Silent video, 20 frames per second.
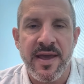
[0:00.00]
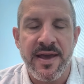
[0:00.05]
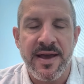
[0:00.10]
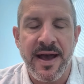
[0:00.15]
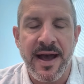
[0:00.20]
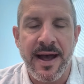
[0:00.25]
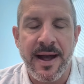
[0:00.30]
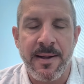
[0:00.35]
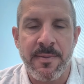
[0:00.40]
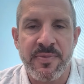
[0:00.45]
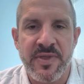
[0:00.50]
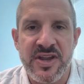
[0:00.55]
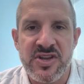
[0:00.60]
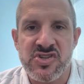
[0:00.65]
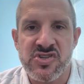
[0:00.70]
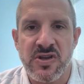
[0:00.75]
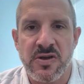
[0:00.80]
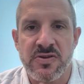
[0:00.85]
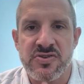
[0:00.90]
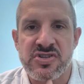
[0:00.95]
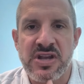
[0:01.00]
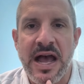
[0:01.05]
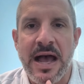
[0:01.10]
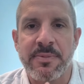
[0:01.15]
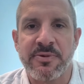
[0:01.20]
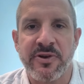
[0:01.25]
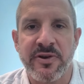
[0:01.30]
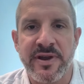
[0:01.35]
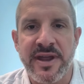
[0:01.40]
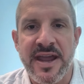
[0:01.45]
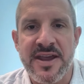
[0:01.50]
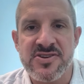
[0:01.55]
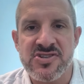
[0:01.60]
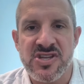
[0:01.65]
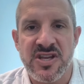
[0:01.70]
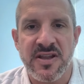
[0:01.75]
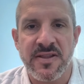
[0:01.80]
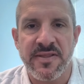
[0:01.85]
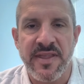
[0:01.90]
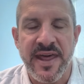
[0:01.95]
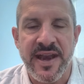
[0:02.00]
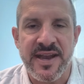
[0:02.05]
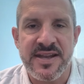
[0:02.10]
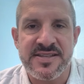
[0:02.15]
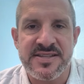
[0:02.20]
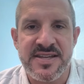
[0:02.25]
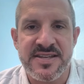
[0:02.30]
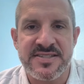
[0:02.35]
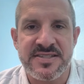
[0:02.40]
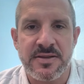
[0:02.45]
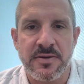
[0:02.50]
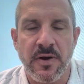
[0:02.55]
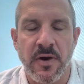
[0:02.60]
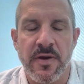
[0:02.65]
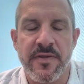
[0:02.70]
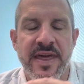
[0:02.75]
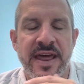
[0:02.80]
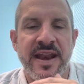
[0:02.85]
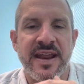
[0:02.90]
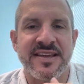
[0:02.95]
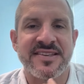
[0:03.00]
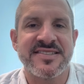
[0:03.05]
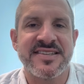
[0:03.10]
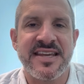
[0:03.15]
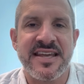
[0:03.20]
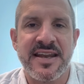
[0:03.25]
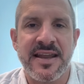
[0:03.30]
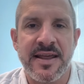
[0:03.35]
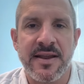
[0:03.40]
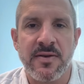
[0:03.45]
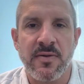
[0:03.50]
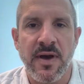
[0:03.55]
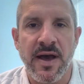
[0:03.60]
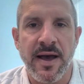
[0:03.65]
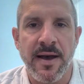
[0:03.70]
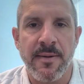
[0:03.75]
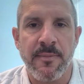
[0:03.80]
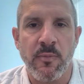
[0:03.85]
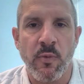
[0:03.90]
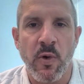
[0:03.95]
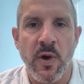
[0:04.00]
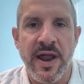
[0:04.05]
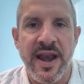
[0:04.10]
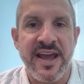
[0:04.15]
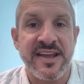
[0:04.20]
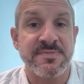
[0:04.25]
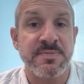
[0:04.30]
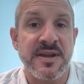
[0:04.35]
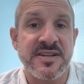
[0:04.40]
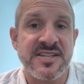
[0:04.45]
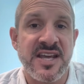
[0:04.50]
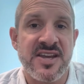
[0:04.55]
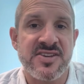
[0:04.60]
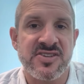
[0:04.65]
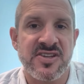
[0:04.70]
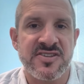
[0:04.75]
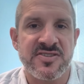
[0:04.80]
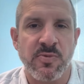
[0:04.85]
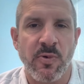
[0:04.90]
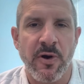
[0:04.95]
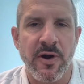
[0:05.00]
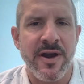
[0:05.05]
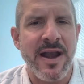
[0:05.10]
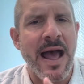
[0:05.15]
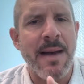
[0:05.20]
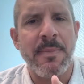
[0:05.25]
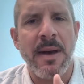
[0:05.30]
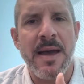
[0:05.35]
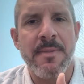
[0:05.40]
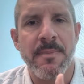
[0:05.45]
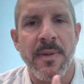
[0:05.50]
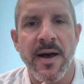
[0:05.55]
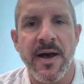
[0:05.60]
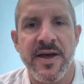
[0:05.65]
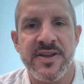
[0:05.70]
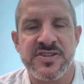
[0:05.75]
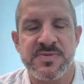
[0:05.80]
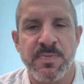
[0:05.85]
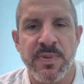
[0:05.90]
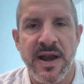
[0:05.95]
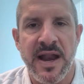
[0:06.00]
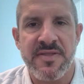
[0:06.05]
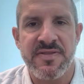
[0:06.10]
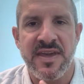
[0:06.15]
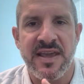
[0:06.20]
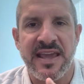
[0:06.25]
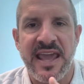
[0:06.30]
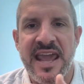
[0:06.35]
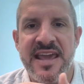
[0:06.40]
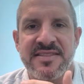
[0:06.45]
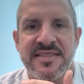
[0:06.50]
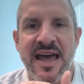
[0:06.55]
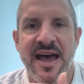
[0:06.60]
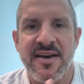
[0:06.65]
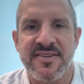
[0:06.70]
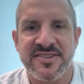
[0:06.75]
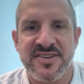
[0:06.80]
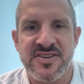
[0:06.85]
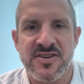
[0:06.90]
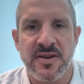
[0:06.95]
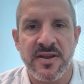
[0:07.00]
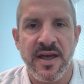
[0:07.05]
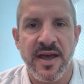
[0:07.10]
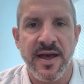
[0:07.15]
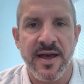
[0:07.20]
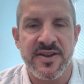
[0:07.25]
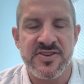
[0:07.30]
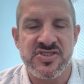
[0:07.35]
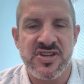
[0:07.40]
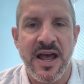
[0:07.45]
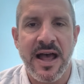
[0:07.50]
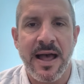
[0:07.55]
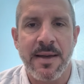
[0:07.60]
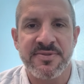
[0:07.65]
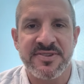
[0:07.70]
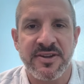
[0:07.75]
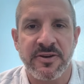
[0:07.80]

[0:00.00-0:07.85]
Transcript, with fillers: um, that showed job creation that antici- or that exceeded um, what expectations were, not by much, but I think 8,000 uh, jobs.